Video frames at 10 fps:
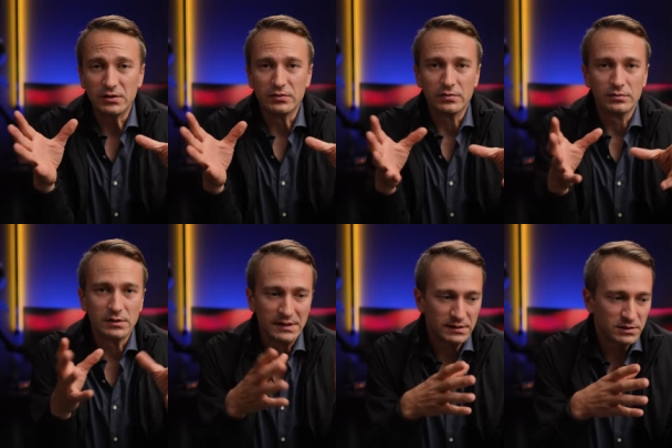you through the
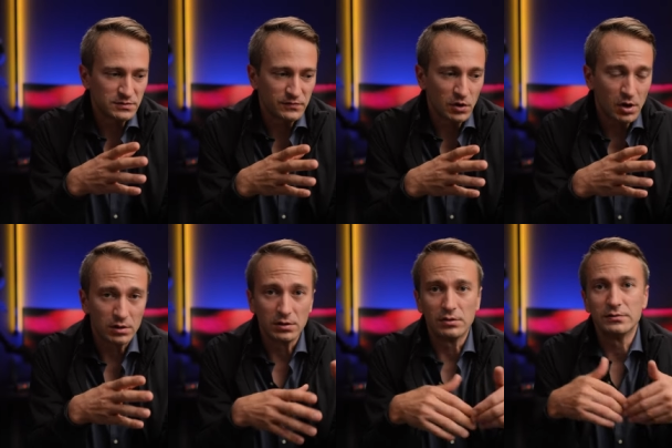details of the car
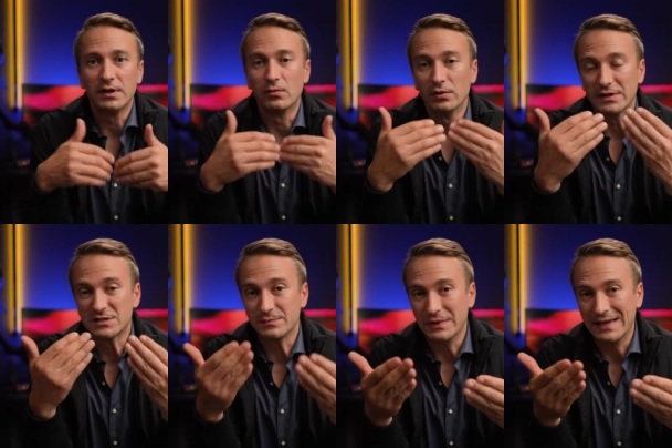loan. They will
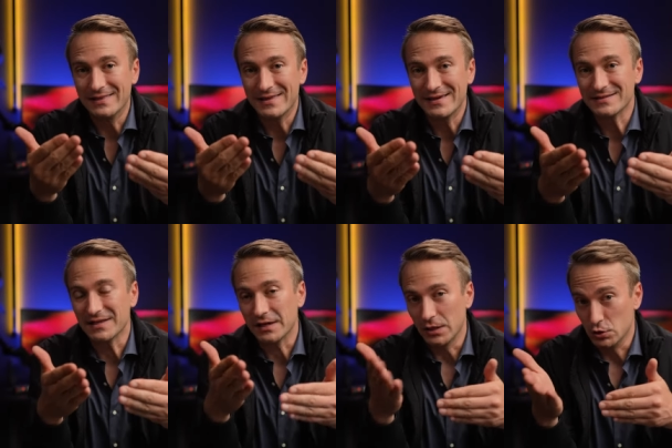explain things
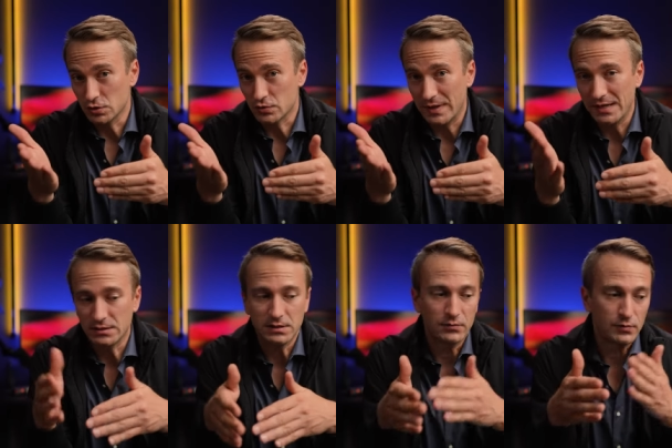like interest
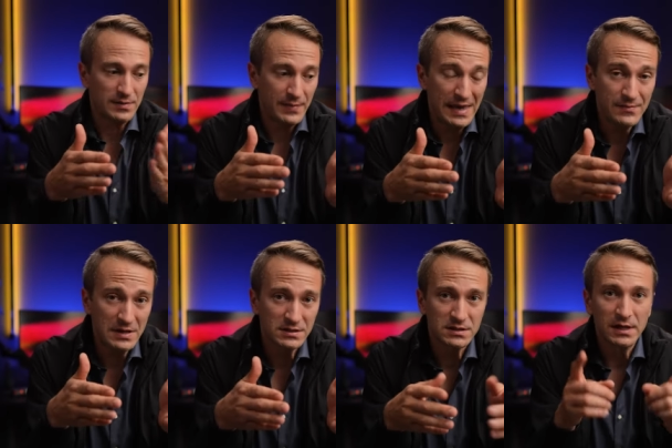rates,
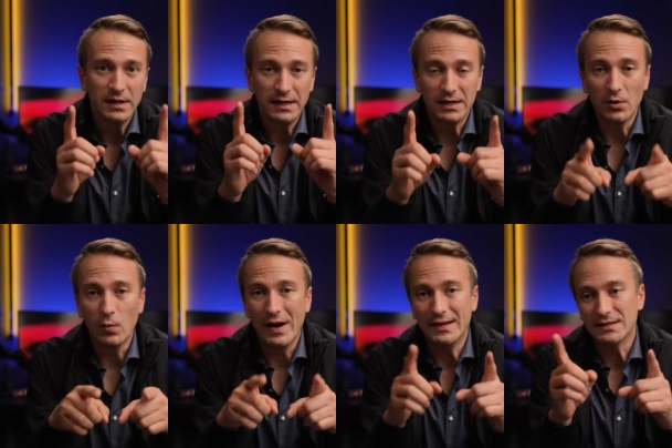repayments in a
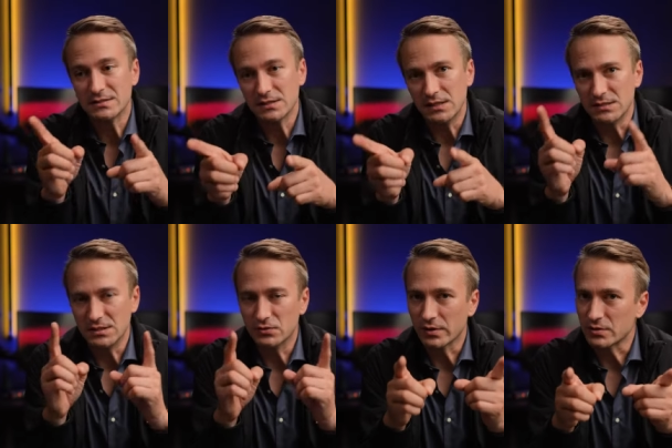way that's
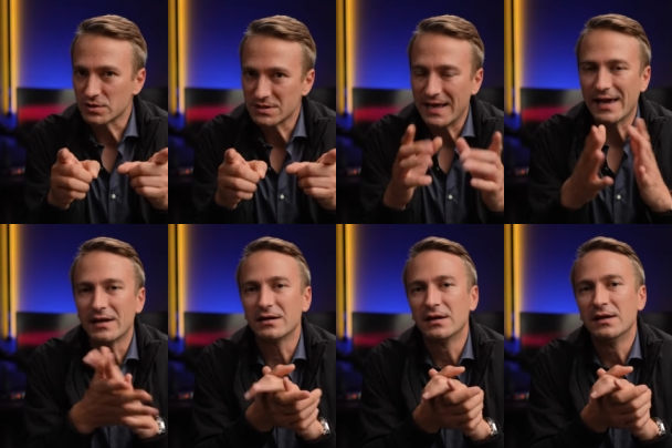easy to
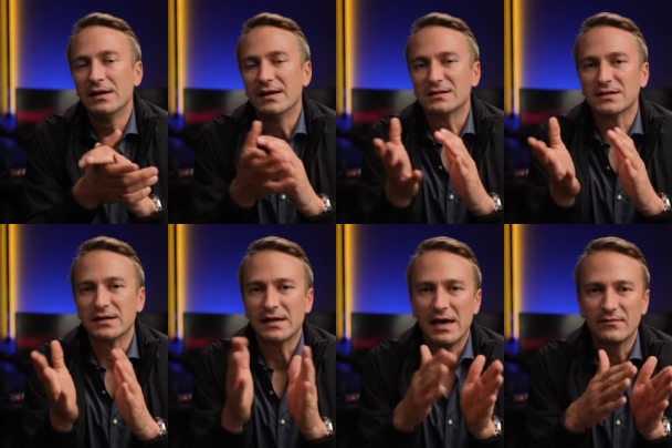understand. It's
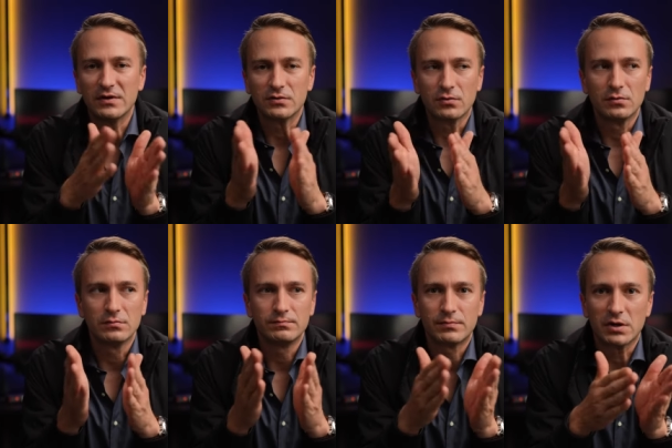like having your
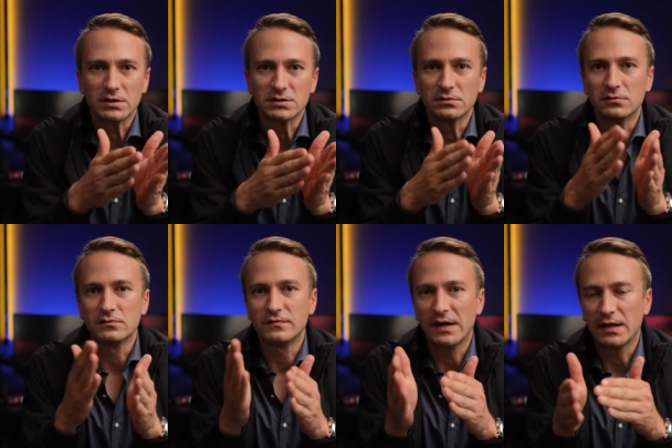own personal
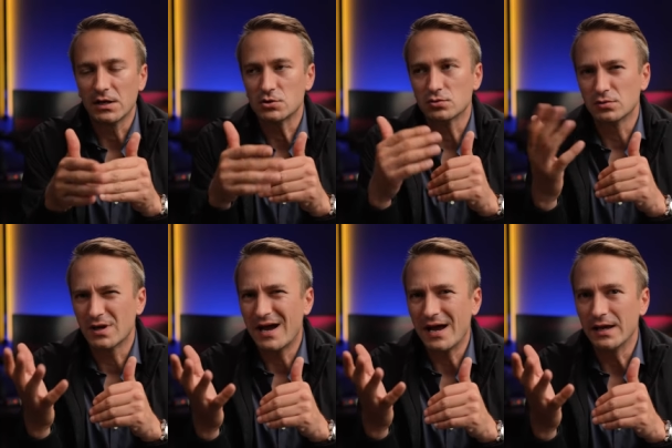financial
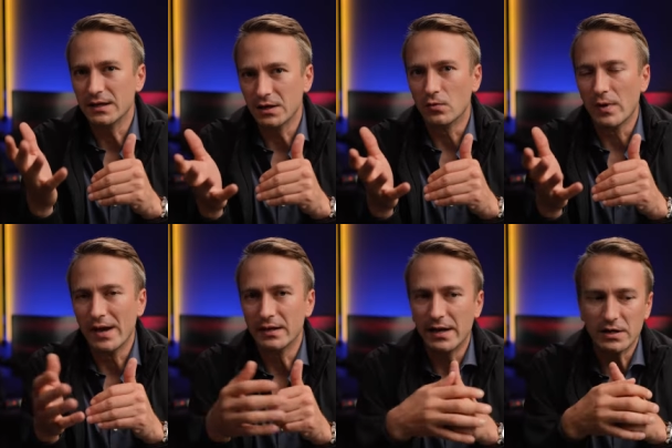guide in a
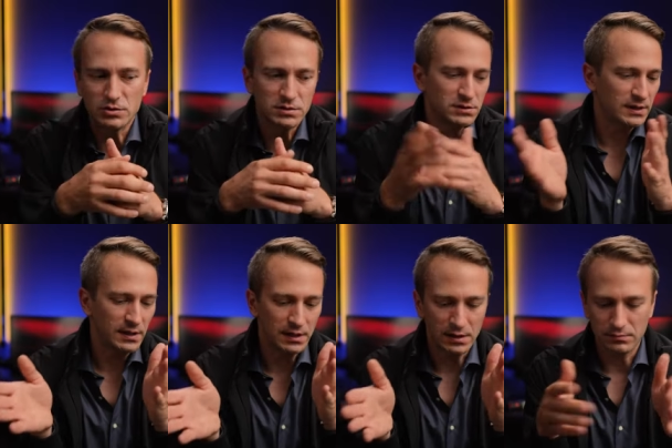way, and not just
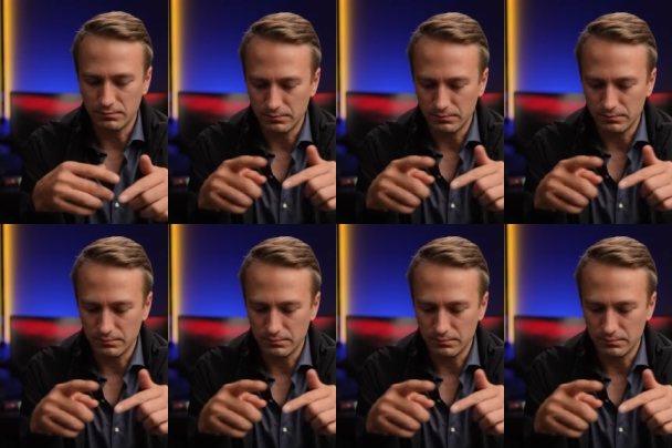looking at